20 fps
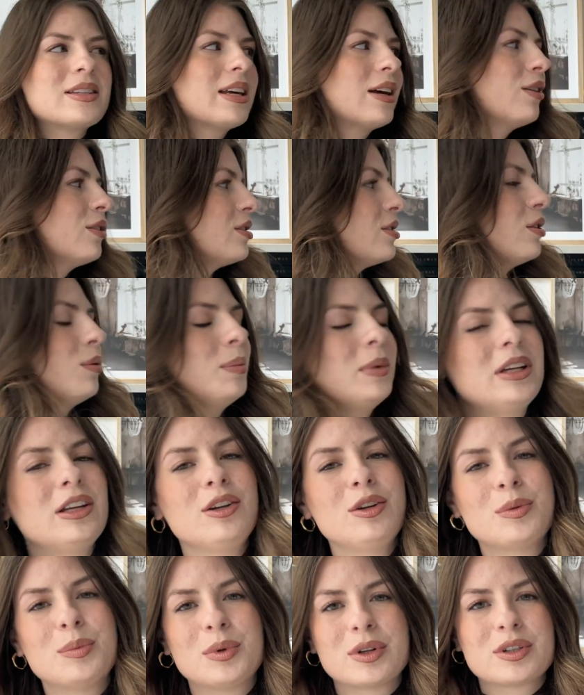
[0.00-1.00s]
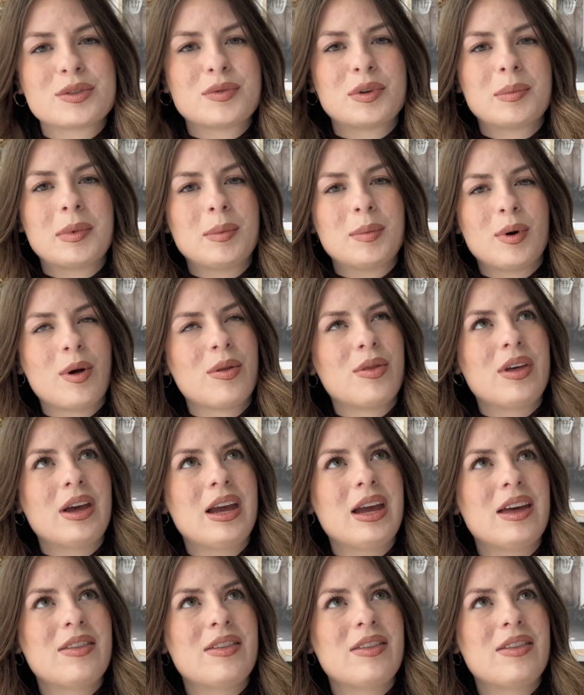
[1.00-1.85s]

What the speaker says: I got so many new books for my birthday,